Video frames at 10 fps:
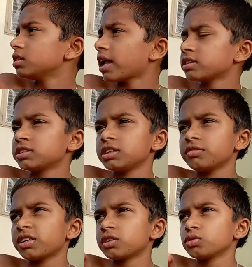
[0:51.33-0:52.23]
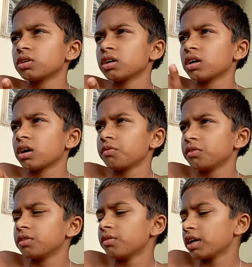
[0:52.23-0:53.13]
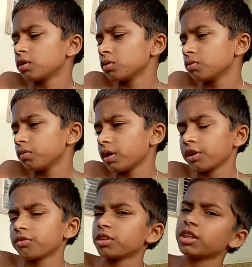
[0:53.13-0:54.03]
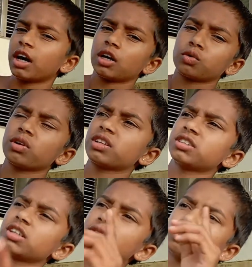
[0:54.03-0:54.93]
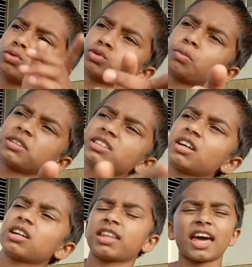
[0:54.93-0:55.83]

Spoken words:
then she went with the auto rickshaw to Subhasnagar.